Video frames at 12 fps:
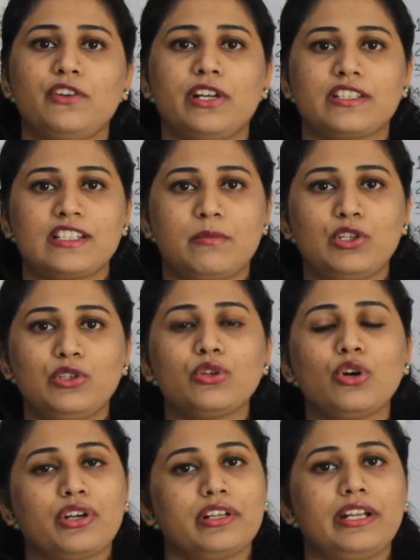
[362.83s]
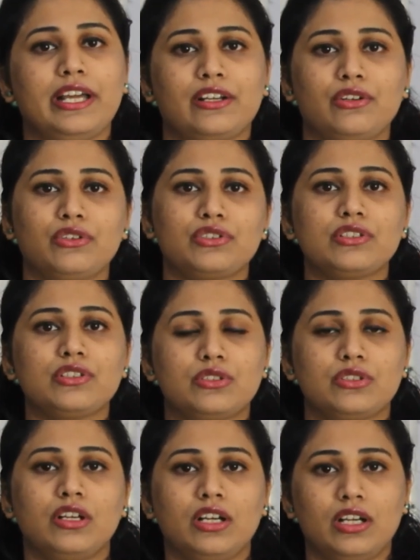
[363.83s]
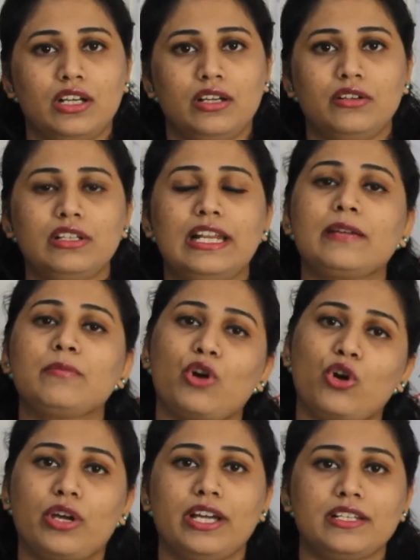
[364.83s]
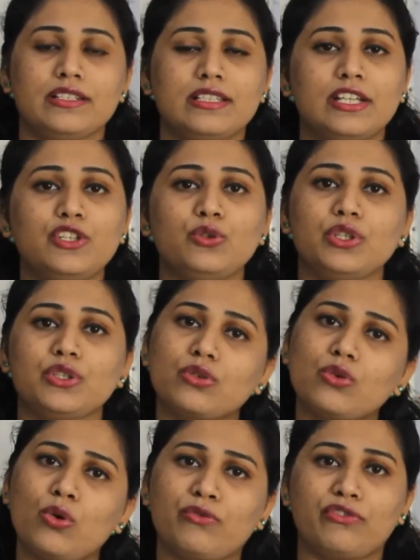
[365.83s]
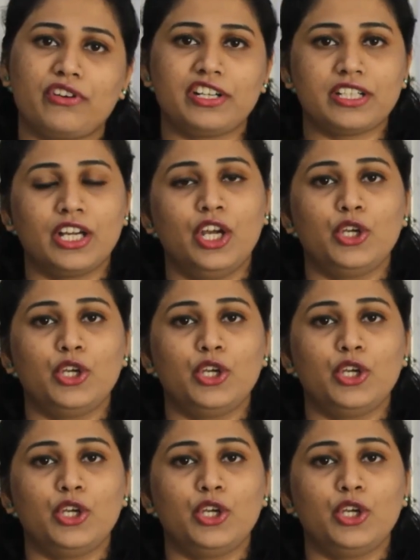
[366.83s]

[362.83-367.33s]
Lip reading: For example, you got a diagnosis like bronchitis and you need to code for it.